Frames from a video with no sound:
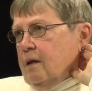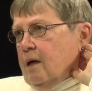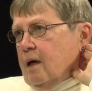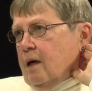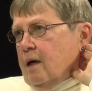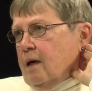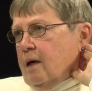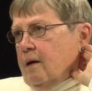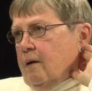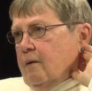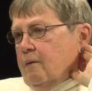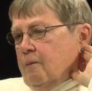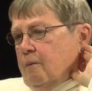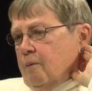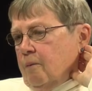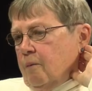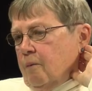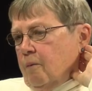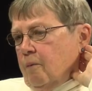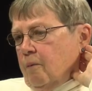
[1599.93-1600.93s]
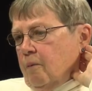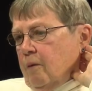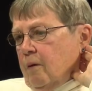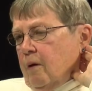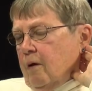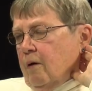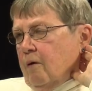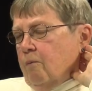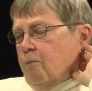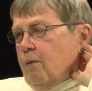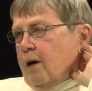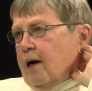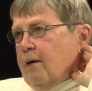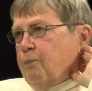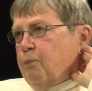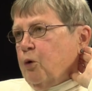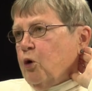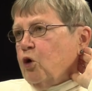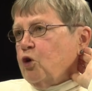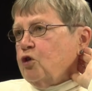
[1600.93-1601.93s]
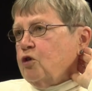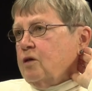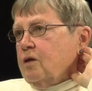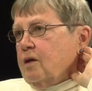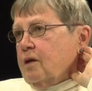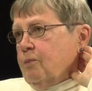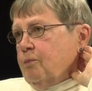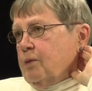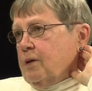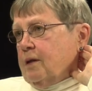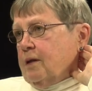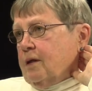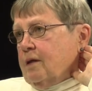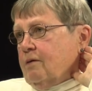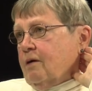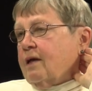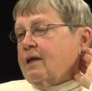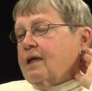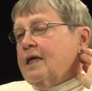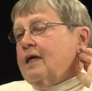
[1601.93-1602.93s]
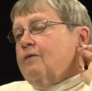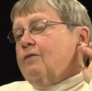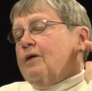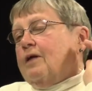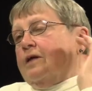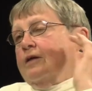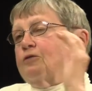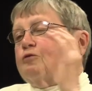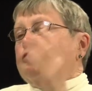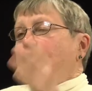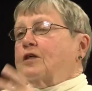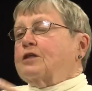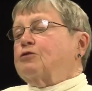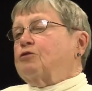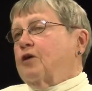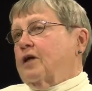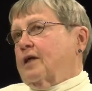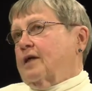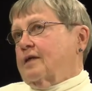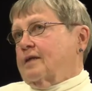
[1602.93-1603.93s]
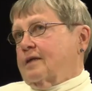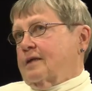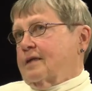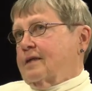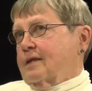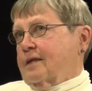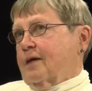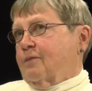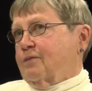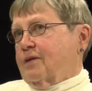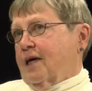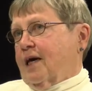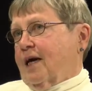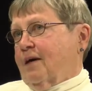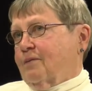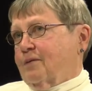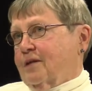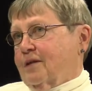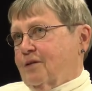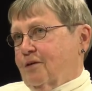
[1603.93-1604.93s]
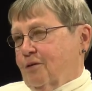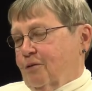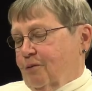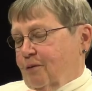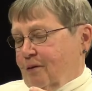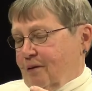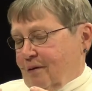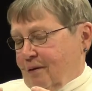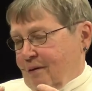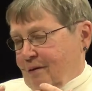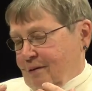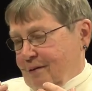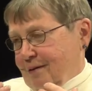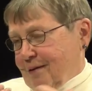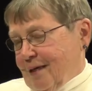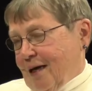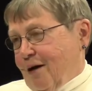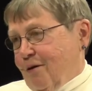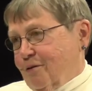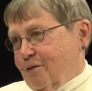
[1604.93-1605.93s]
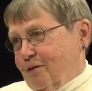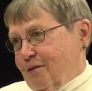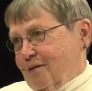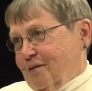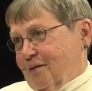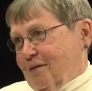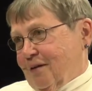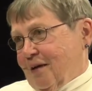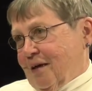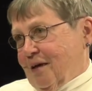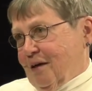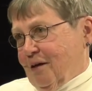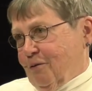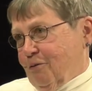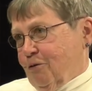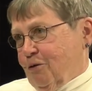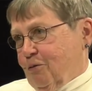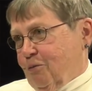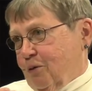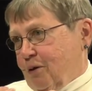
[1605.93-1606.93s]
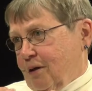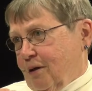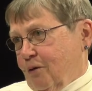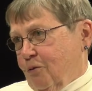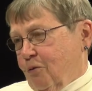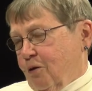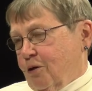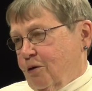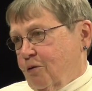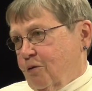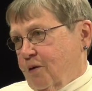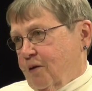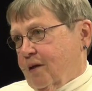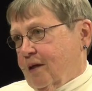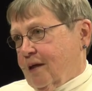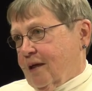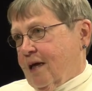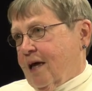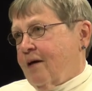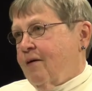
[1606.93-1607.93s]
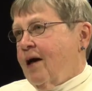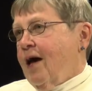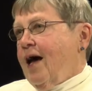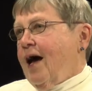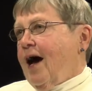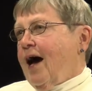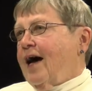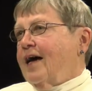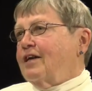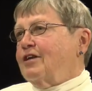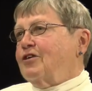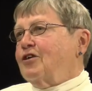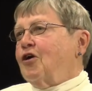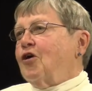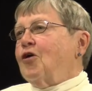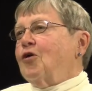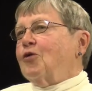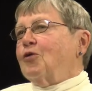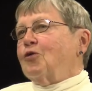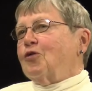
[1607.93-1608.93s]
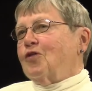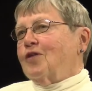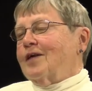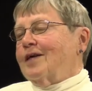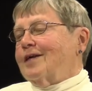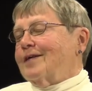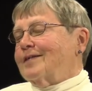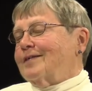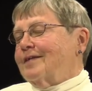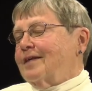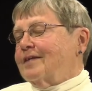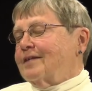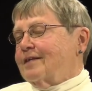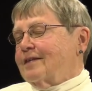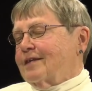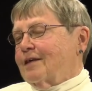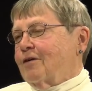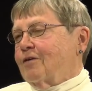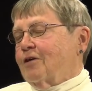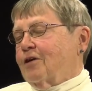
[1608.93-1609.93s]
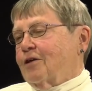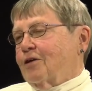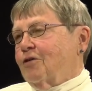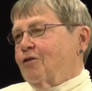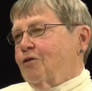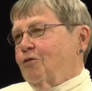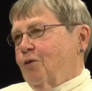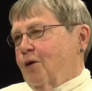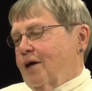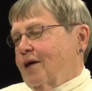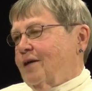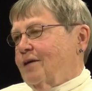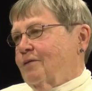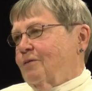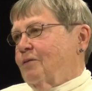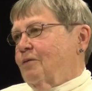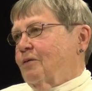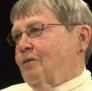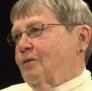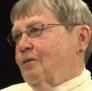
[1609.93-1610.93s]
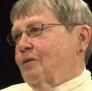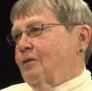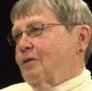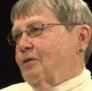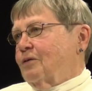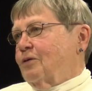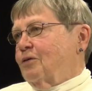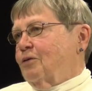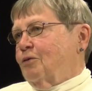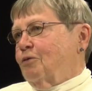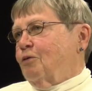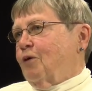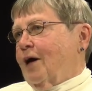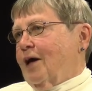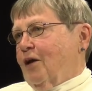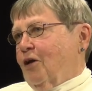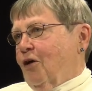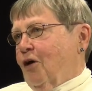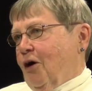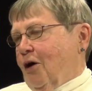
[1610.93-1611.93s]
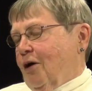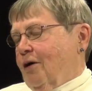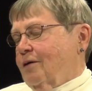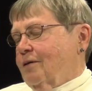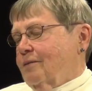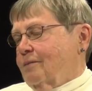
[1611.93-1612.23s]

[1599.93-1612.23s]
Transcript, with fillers: Uh, okay my personal opinion, uh, even as frustrating as it is sometimes, and you, it sounds like it would be a wonderful thing to have, I don't think it's necessarily a good way to, to write law.